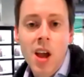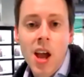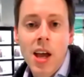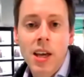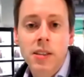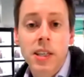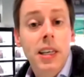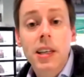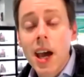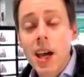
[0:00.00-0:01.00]
And the
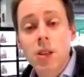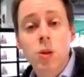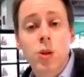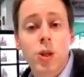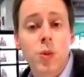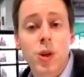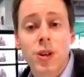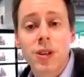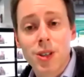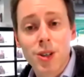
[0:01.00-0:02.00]
key to any user
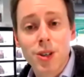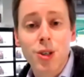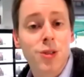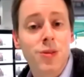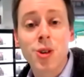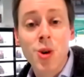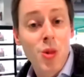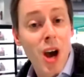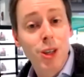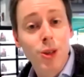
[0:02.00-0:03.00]
experience is to know
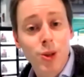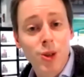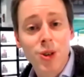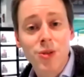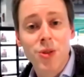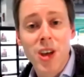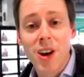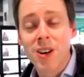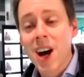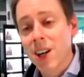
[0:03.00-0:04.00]
thy user, for they
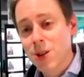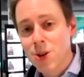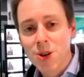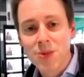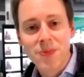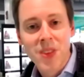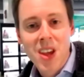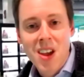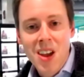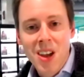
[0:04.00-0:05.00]
are not you.
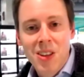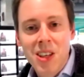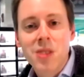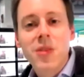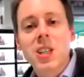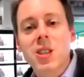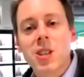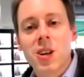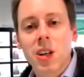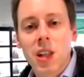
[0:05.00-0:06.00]
The Innovation
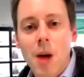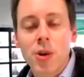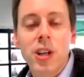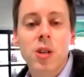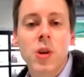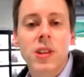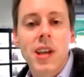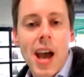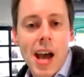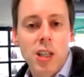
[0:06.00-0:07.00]
Center collaborated with
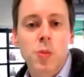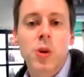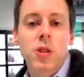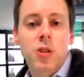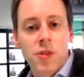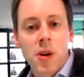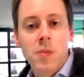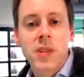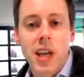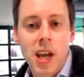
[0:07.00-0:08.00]
the experts
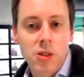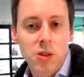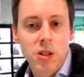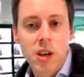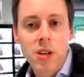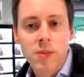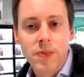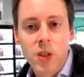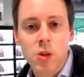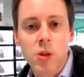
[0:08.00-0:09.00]
from the Cancer Center
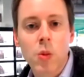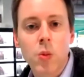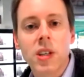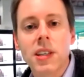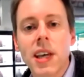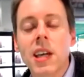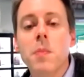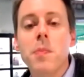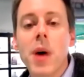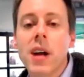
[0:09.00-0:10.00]
so that we could gain a
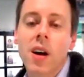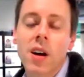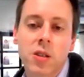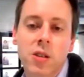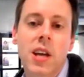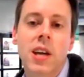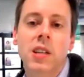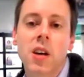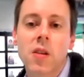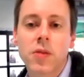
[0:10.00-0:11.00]
better
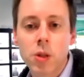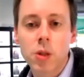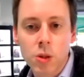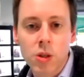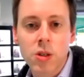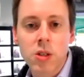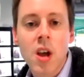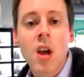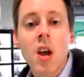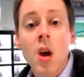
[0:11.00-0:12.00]
understanding of the users,
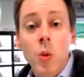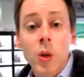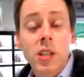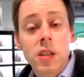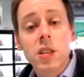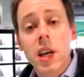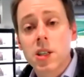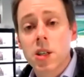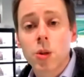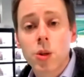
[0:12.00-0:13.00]
which in this
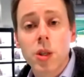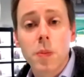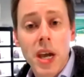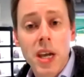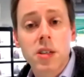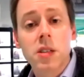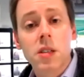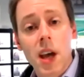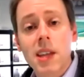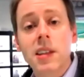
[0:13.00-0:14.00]
case included the
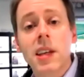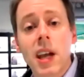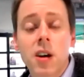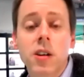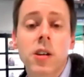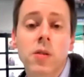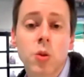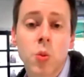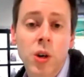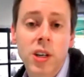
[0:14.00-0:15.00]
patients and the
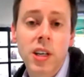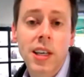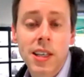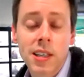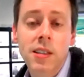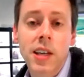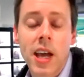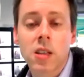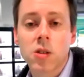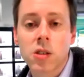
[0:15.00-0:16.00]
caregivers working in the
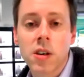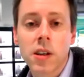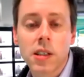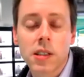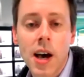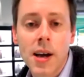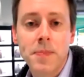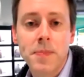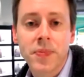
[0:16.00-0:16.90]
Cancer Center at the time.